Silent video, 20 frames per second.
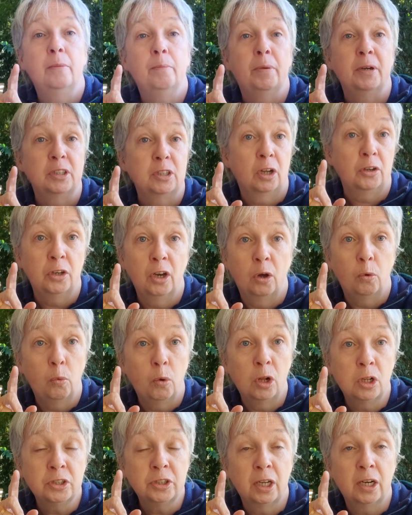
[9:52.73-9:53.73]
but it's got no
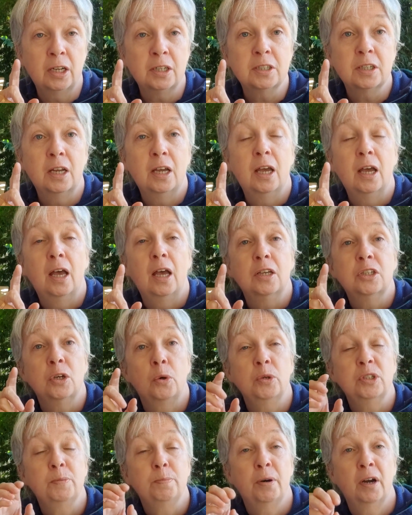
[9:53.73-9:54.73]
walls on it,
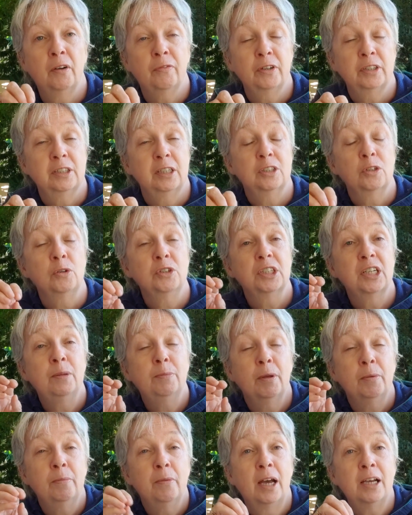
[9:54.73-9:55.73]
so it's perfect. It's going to
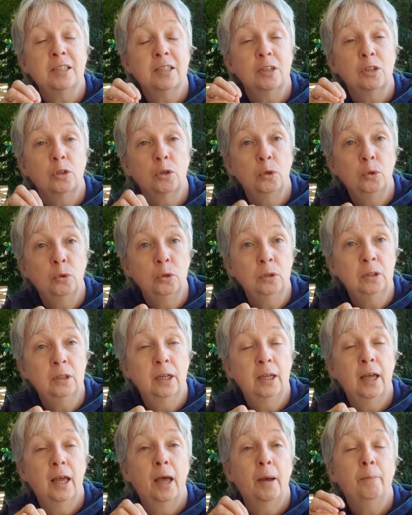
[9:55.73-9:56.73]
keep them nice and
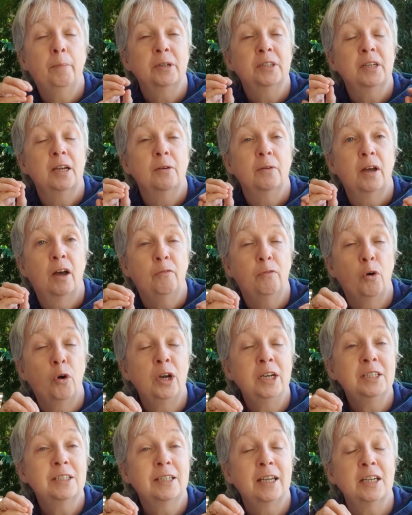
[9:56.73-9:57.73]
cool, but
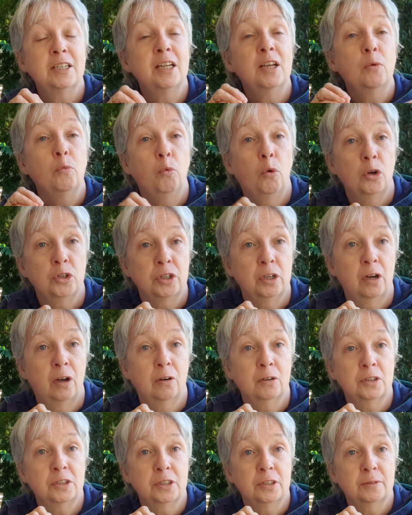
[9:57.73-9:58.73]
avoid getting
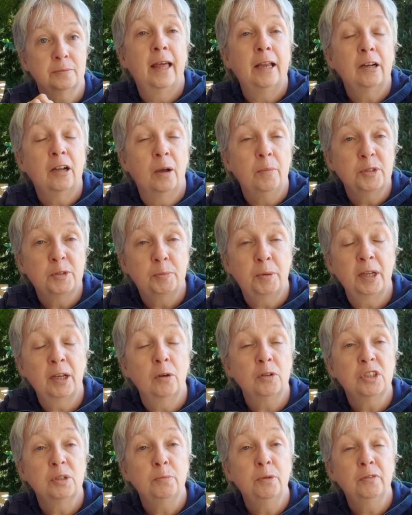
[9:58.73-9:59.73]
waterlogged. Then come spring
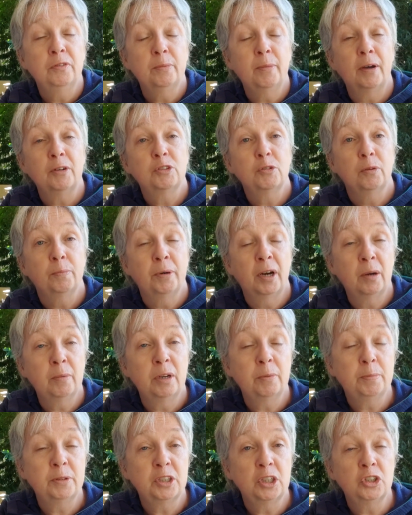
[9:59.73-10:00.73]
on to move them out to a
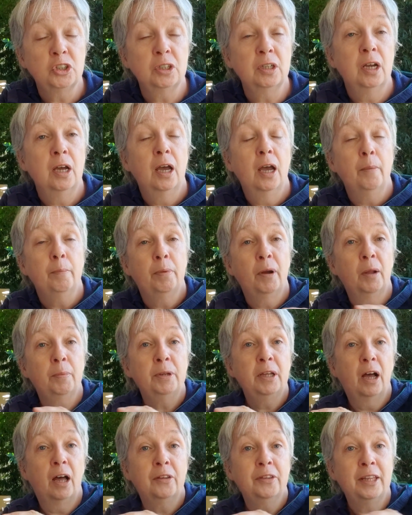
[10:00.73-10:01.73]
permanent position,
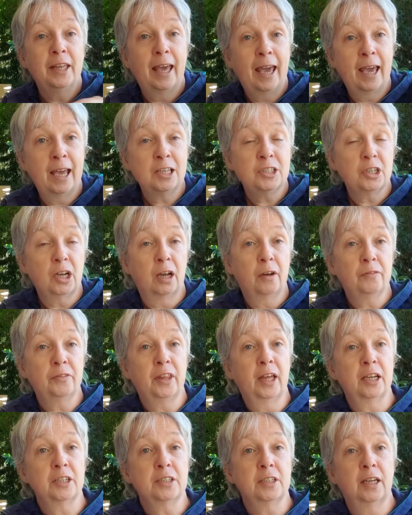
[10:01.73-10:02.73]
probably on the edge of
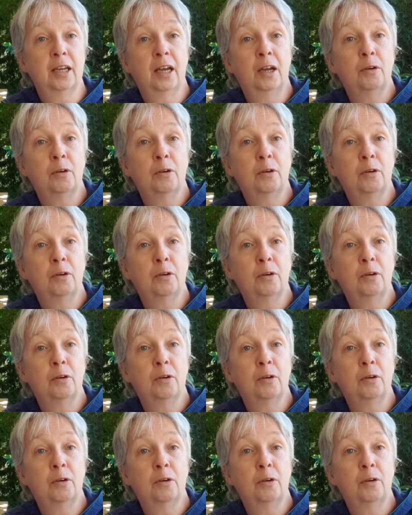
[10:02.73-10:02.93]
that